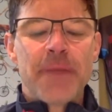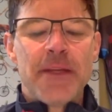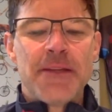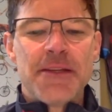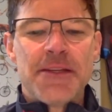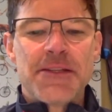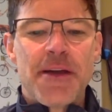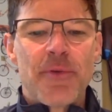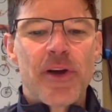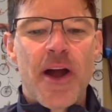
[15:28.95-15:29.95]
In
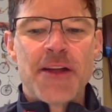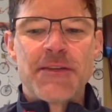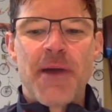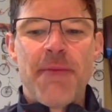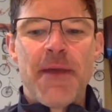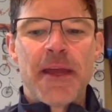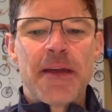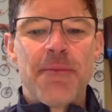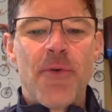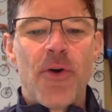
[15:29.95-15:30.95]
some regards, it might make
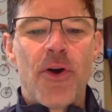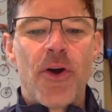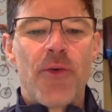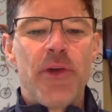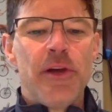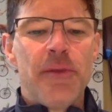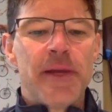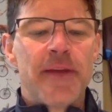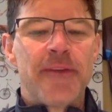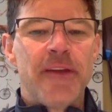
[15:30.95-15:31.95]
it more real
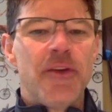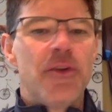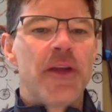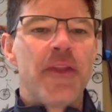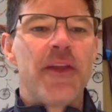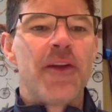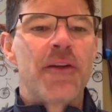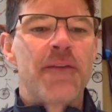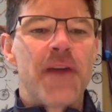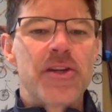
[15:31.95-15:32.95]
because they don't get the
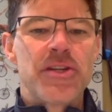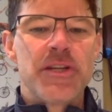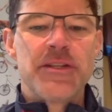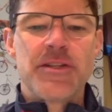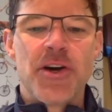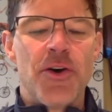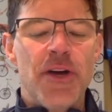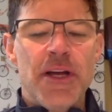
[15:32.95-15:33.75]
erg function. So,